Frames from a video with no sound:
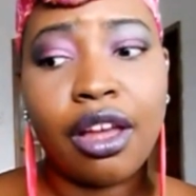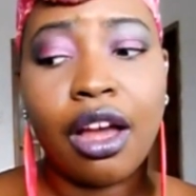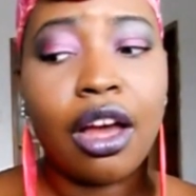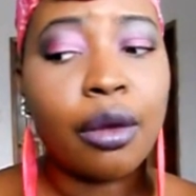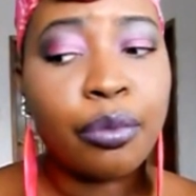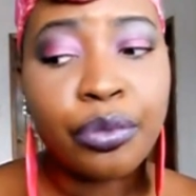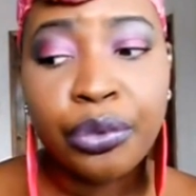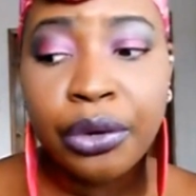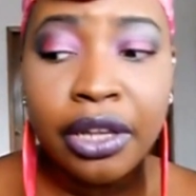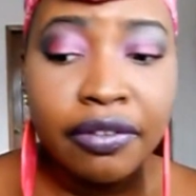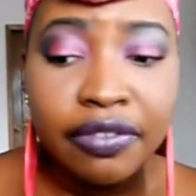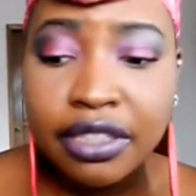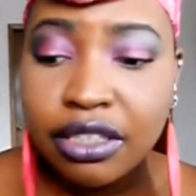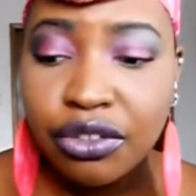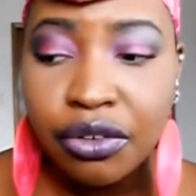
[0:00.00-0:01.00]
A brief
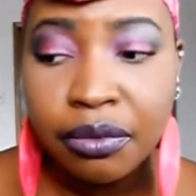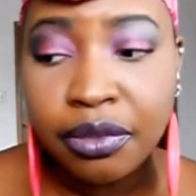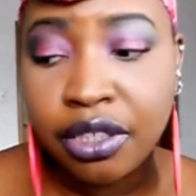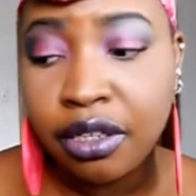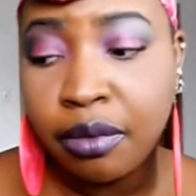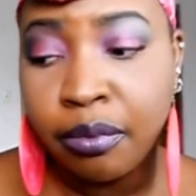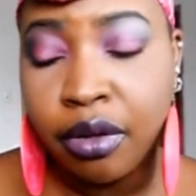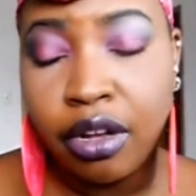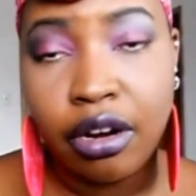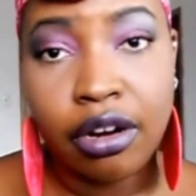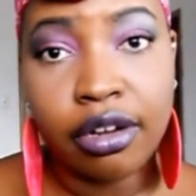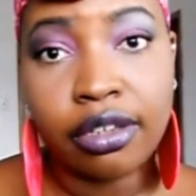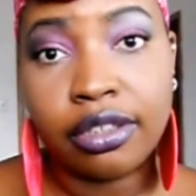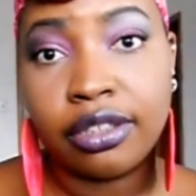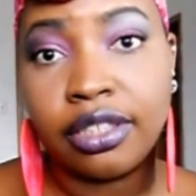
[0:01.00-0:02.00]
description about
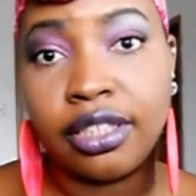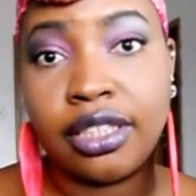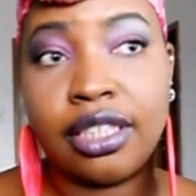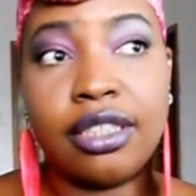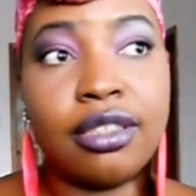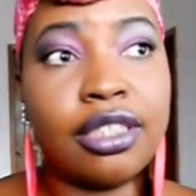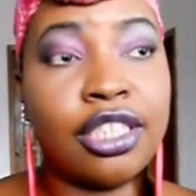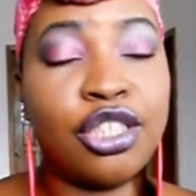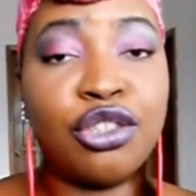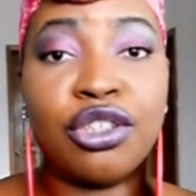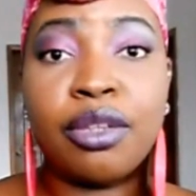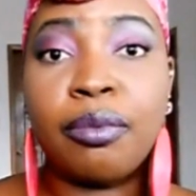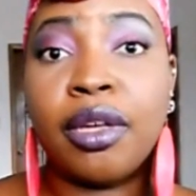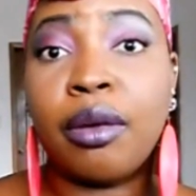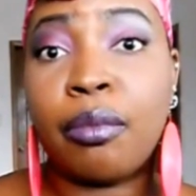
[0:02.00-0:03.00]
her. She used
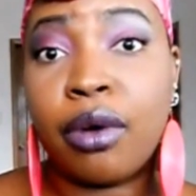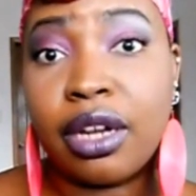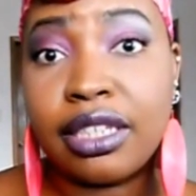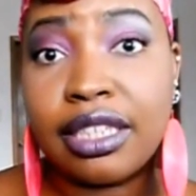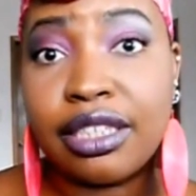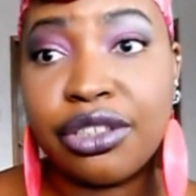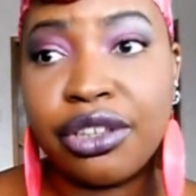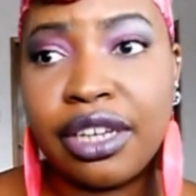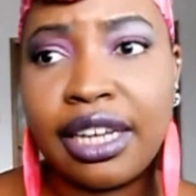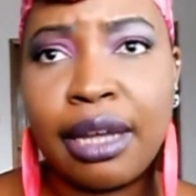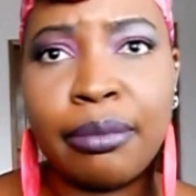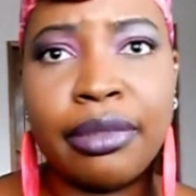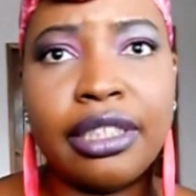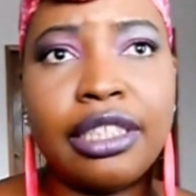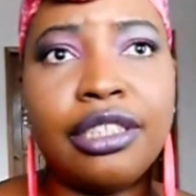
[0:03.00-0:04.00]
to be a bartender, and
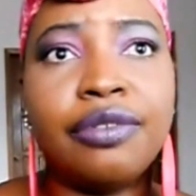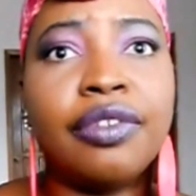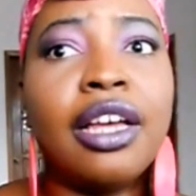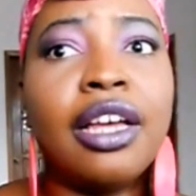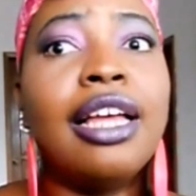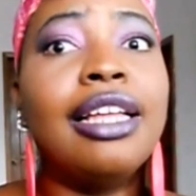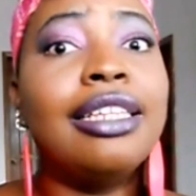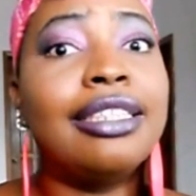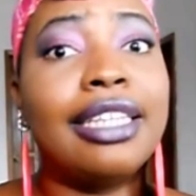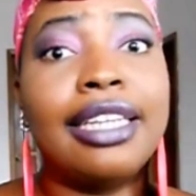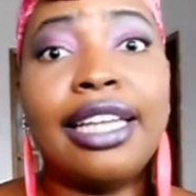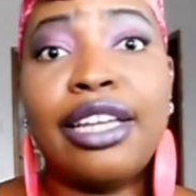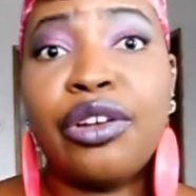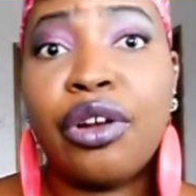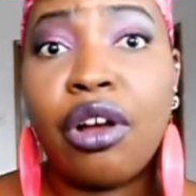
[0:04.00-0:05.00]
I believe they
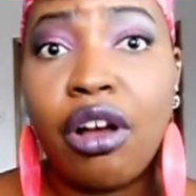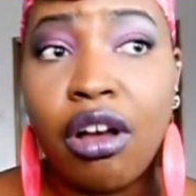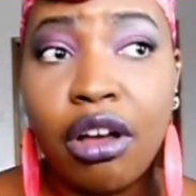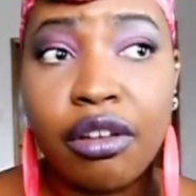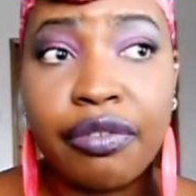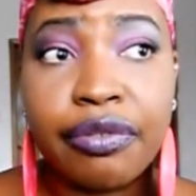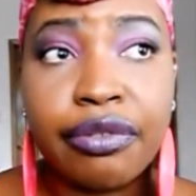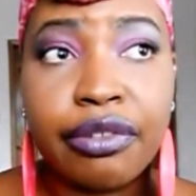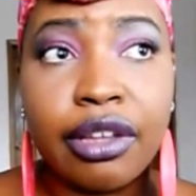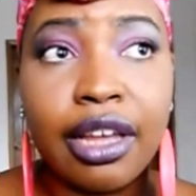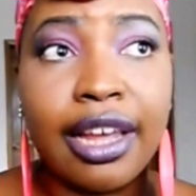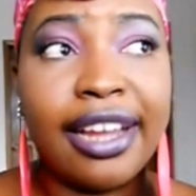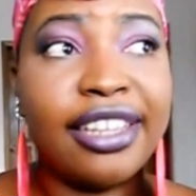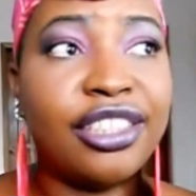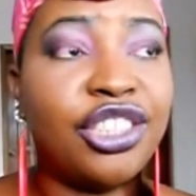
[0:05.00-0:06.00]
laid her off
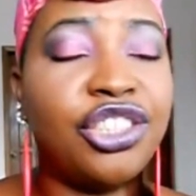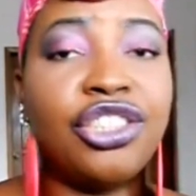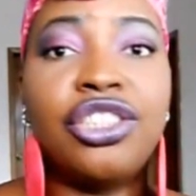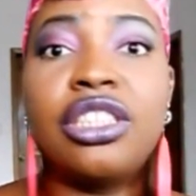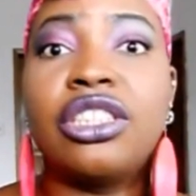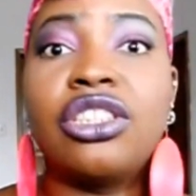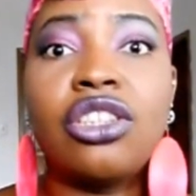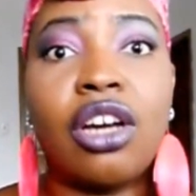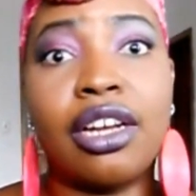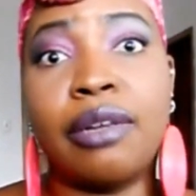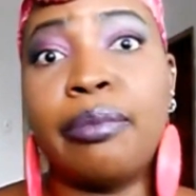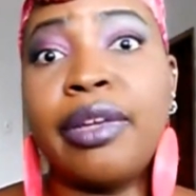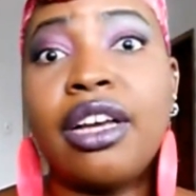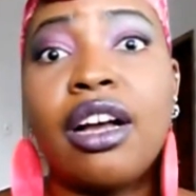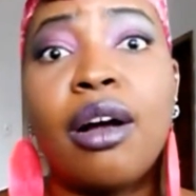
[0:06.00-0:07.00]
and she just started
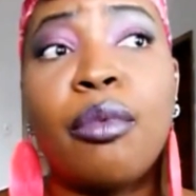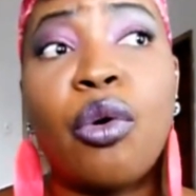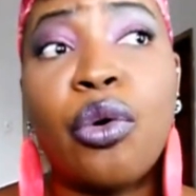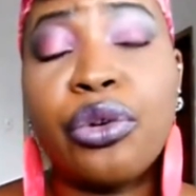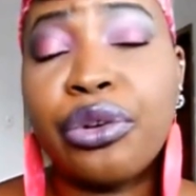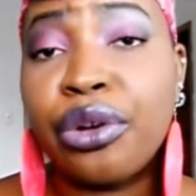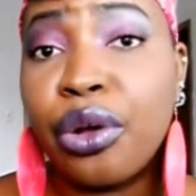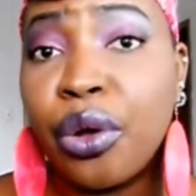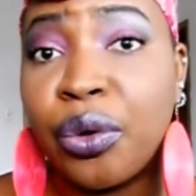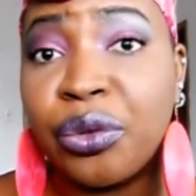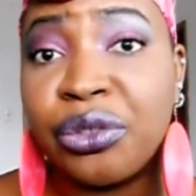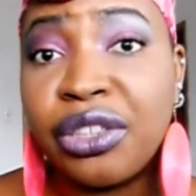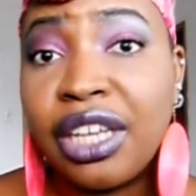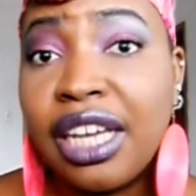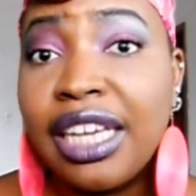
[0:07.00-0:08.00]
makeup on her own.
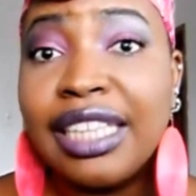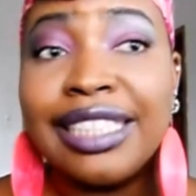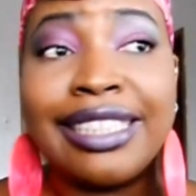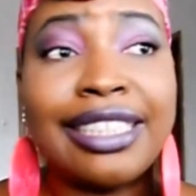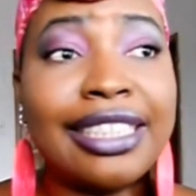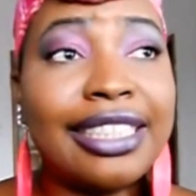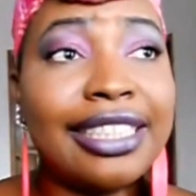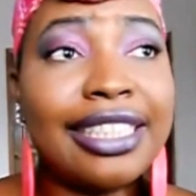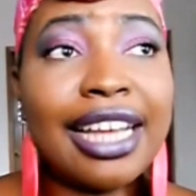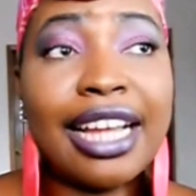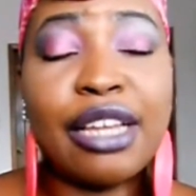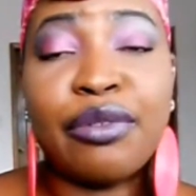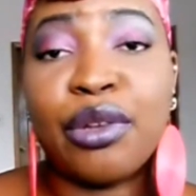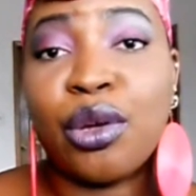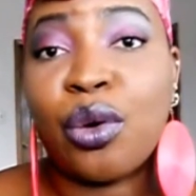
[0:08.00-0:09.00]
She did not
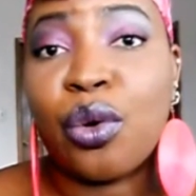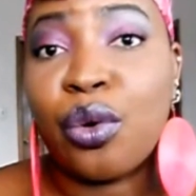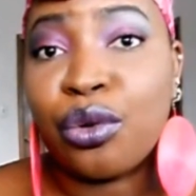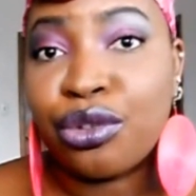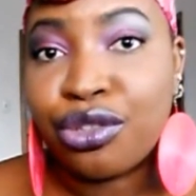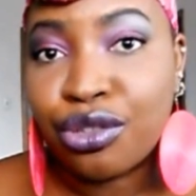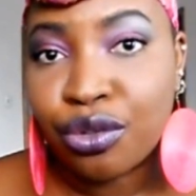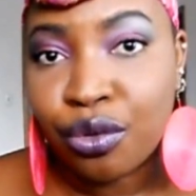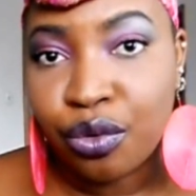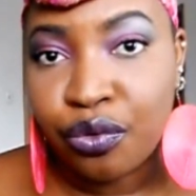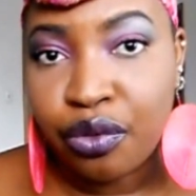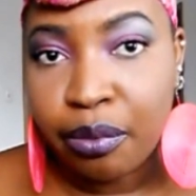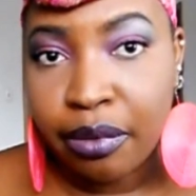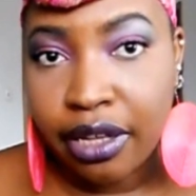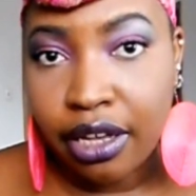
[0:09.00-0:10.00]
even go to school
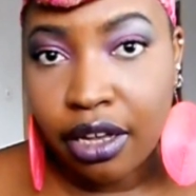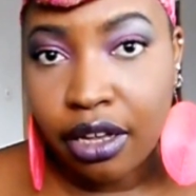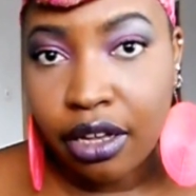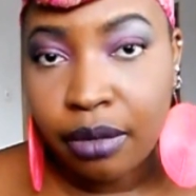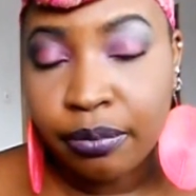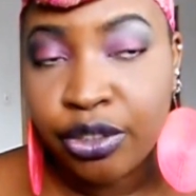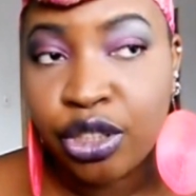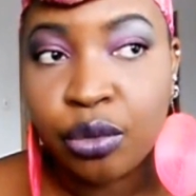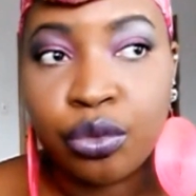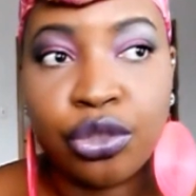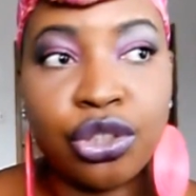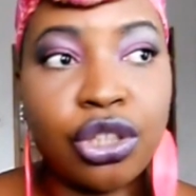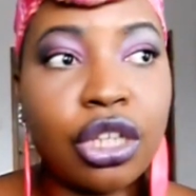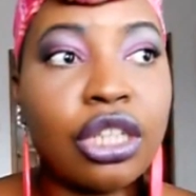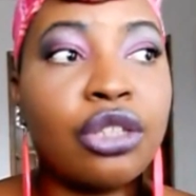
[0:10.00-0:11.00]
for makeup. She would
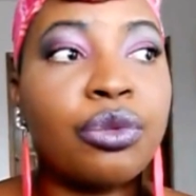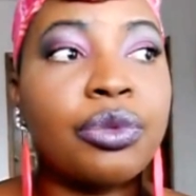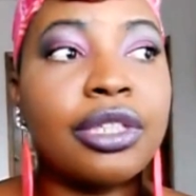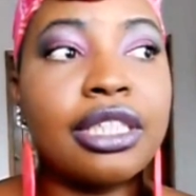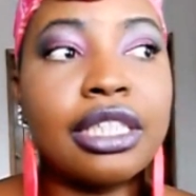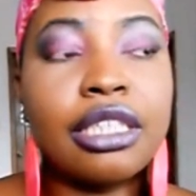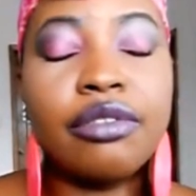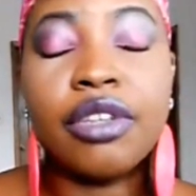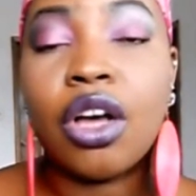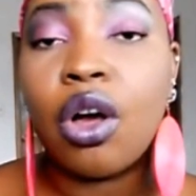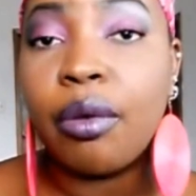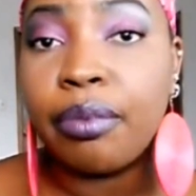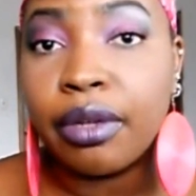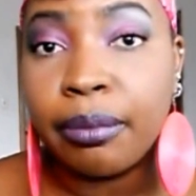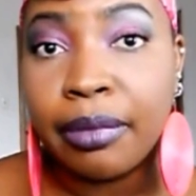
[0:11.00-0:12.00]
just receive
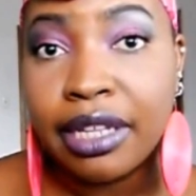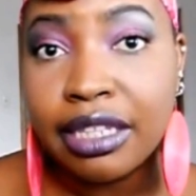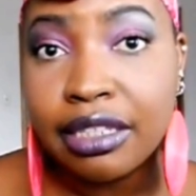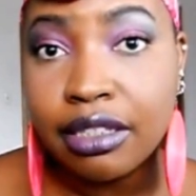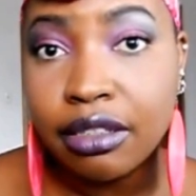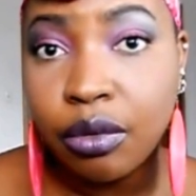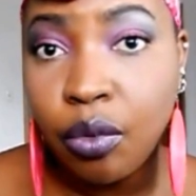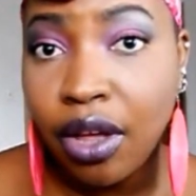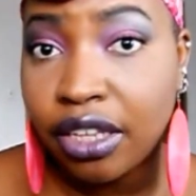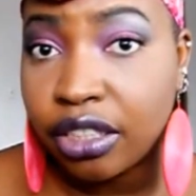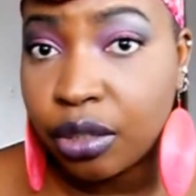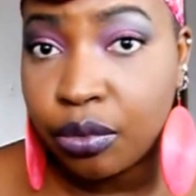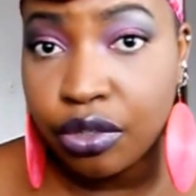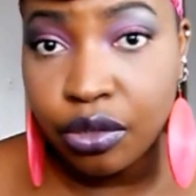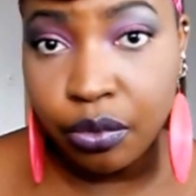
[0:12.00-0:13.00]
compliments while she
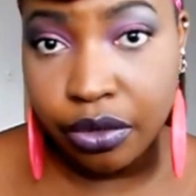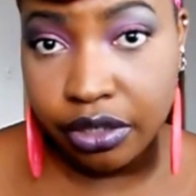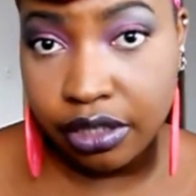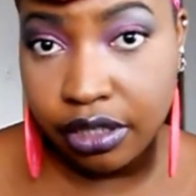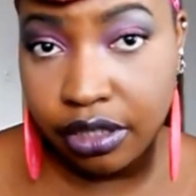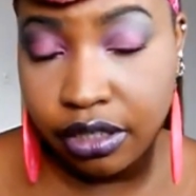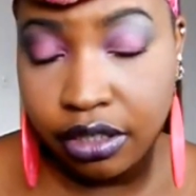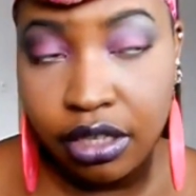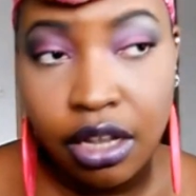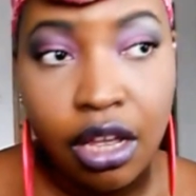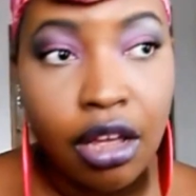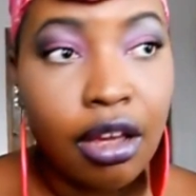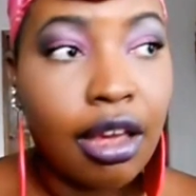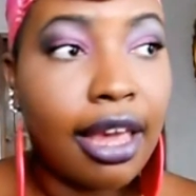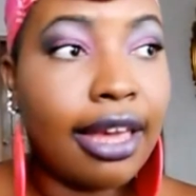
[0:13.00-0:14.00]
was working,
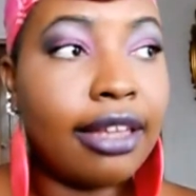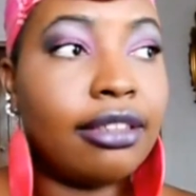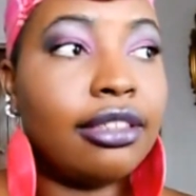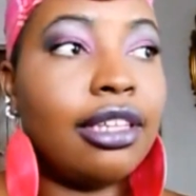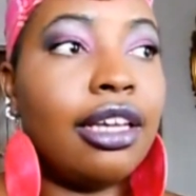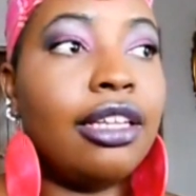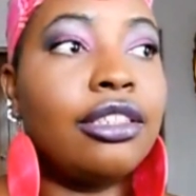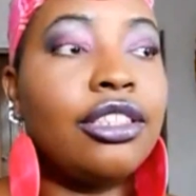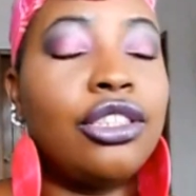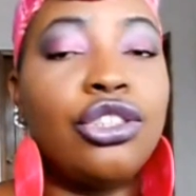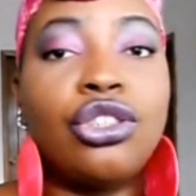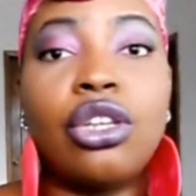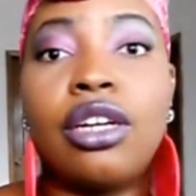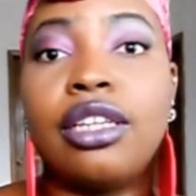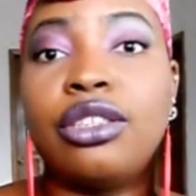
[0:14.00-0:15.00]
and then she
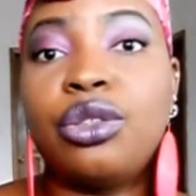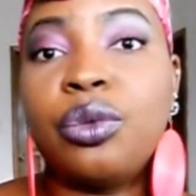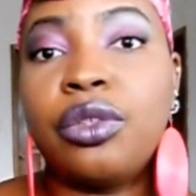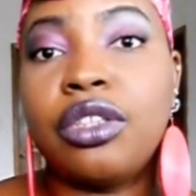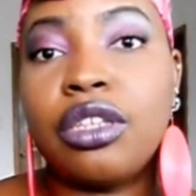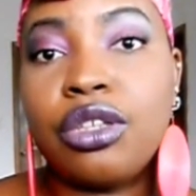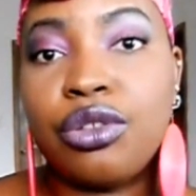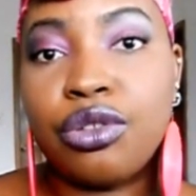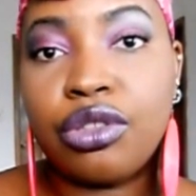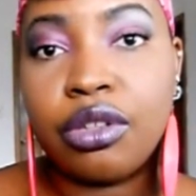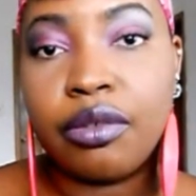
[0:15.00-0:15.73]
started doing the YouTube